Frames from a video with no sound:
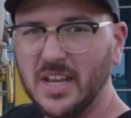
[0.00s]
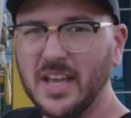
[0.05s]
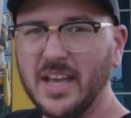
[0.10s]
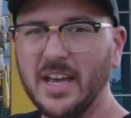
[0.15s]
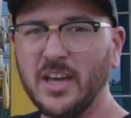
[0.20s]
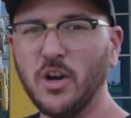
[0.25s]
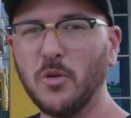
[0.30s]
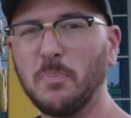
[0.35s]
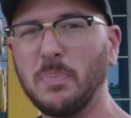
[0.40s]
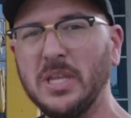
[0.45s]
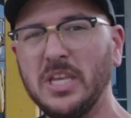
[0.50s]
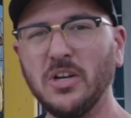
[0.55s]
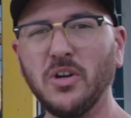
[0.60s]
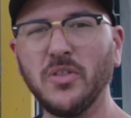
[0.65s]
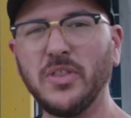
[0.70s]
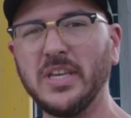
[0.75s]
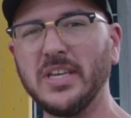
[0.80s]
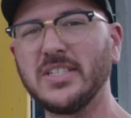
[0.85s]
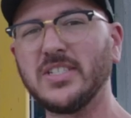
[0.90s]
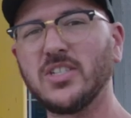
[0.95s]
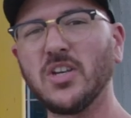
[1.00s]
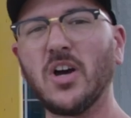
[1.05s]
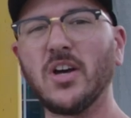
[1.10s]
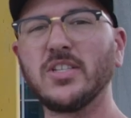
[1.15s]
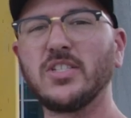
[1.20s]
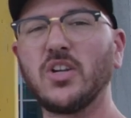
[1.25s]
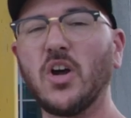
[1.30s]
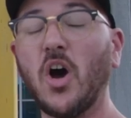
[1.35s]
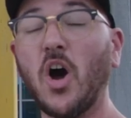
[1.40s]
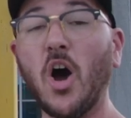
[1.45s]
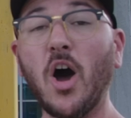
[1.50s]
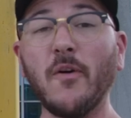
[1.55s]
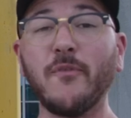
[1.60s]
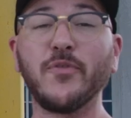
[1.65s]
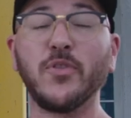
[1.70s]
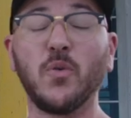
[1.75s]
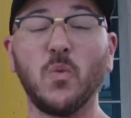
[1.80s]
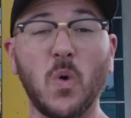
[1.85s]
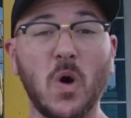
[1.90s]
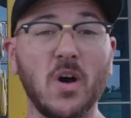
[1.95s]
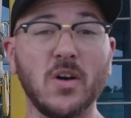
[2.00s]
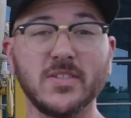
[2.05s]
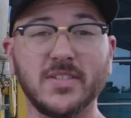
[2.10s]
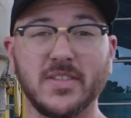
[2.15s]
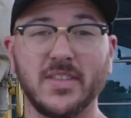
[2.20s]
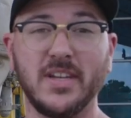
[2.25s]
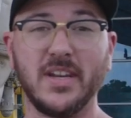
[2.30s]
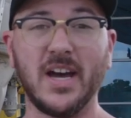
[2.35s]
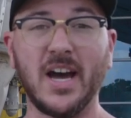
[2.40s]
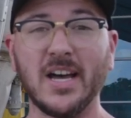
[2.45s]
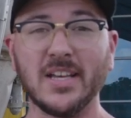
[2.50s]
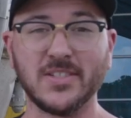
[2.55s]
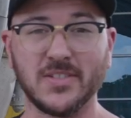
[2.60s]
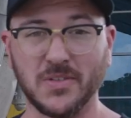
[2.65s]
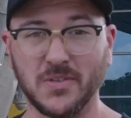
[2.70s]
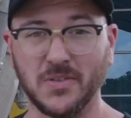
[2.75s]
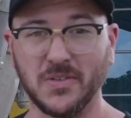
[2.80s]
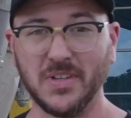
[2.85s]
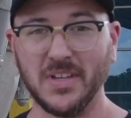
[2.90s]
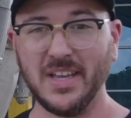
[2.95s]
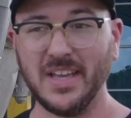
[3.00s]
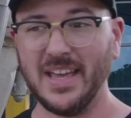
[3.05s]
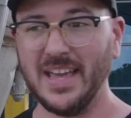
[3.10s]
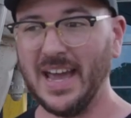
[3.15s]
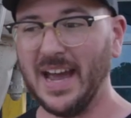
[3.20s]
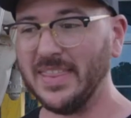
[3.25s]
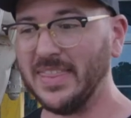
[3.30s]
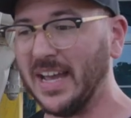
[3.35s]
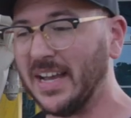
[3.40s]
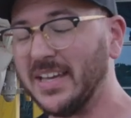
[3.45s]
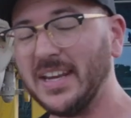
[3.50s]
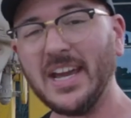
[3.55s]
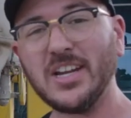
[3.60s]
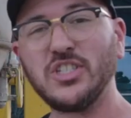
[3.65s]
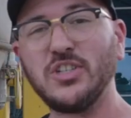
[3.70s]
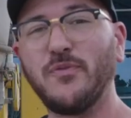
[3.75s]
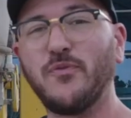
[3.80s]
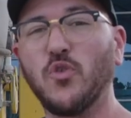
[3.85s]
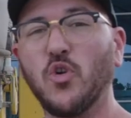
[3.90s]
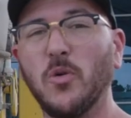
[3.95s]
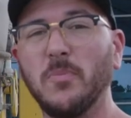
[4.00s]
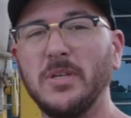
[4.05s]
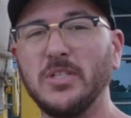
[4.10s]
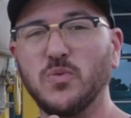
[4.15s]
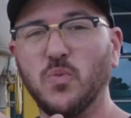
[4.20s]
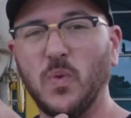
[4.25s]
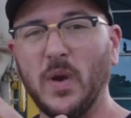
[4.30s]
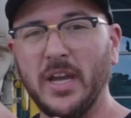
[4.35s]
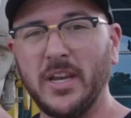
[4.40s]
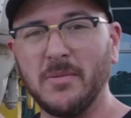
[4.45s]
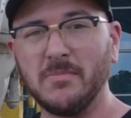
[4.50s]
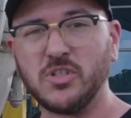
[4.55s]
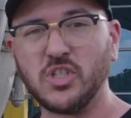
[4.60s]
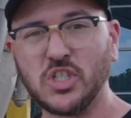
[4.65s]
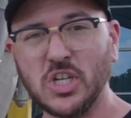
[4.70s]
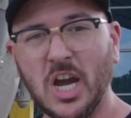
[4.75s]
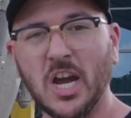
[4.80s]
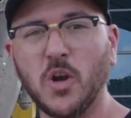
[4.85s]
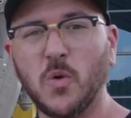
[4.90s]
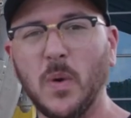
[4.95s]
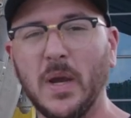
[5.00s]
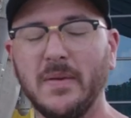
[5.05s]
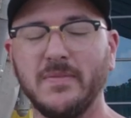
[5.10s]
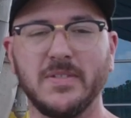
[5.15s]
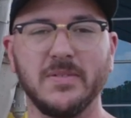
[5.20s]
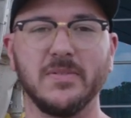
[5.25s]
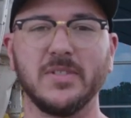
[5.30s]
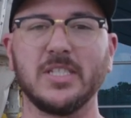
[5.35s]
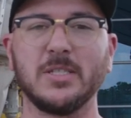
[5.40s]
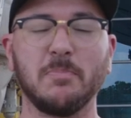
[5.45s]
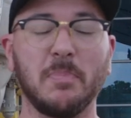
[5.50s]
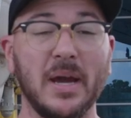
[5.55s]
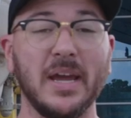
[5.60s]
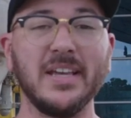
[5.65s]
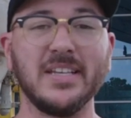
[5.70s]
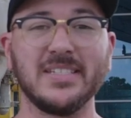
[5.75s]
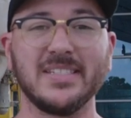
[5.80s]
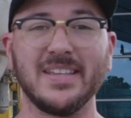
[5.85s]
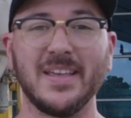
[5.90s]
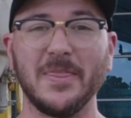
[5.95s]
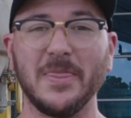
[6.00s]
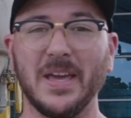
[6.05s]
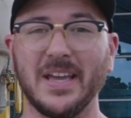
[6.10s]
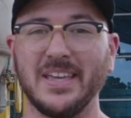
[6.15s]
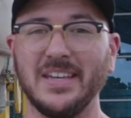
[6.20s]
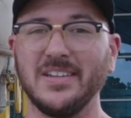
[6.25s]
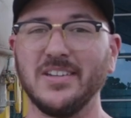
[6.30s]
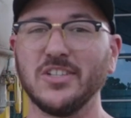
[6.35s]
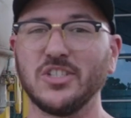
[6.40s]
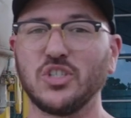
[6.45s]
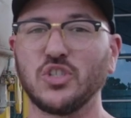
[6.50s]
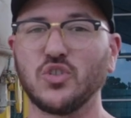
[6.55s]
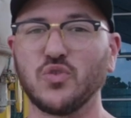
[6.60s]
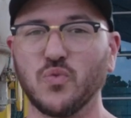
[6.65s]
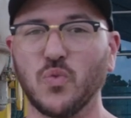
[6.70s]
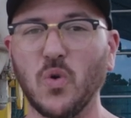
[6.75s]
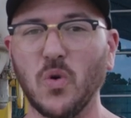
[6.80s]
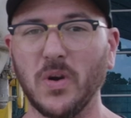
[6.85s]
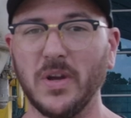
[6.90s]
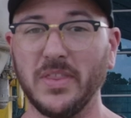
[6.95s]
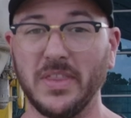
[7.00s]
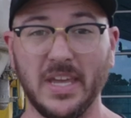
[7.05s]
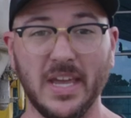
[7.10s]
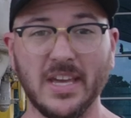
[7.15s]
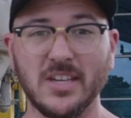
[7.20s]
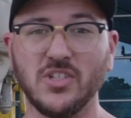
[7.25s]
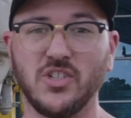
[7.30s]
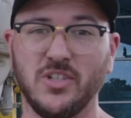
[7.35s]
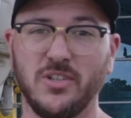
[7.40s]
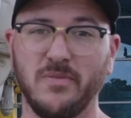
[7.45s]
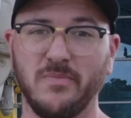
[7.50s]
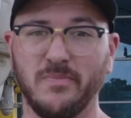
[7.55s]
it'll peel the exhaust off the walls of the nozzle. And that could actually form these random shock waves and spikes that can destroy the engine.